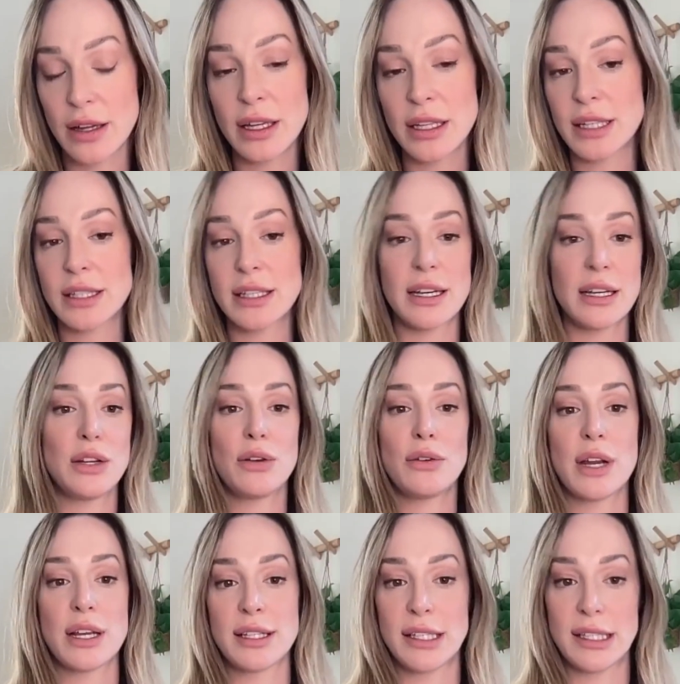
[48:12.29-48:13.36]
You don't
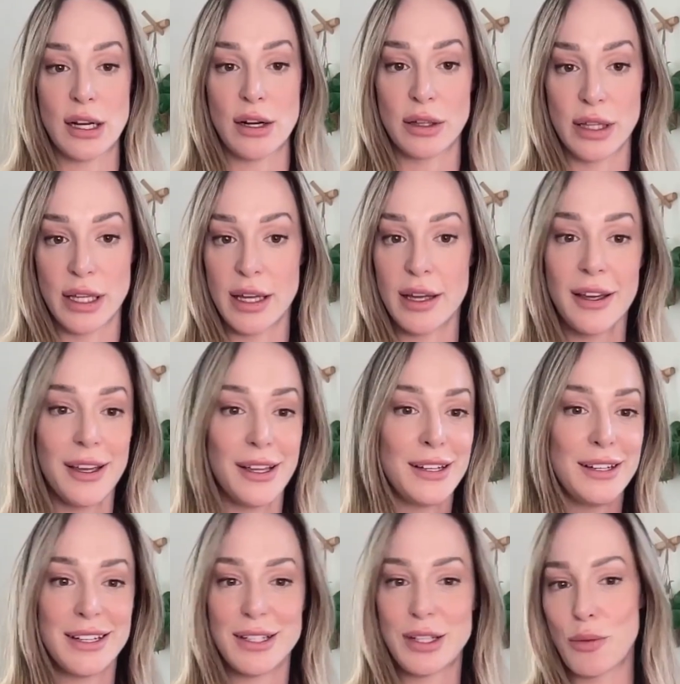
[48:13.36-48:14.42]
necessarily
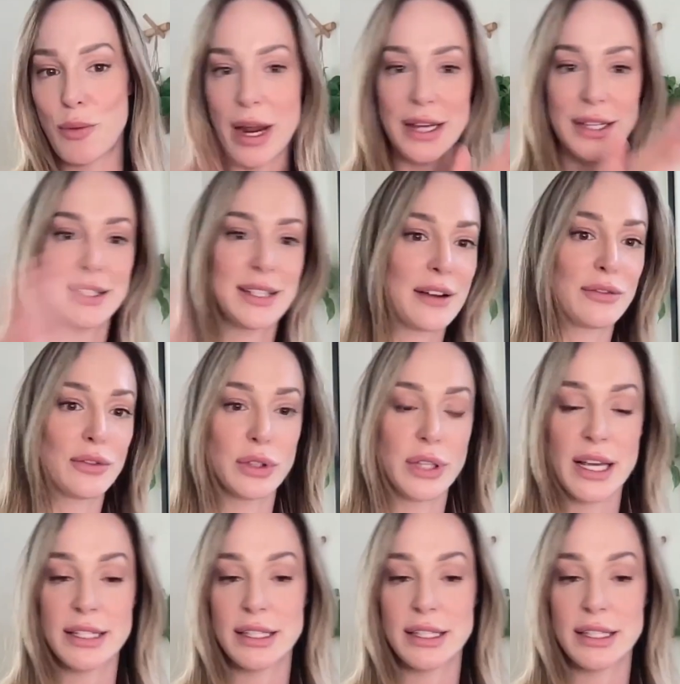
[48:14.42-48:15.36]
need to wait several days.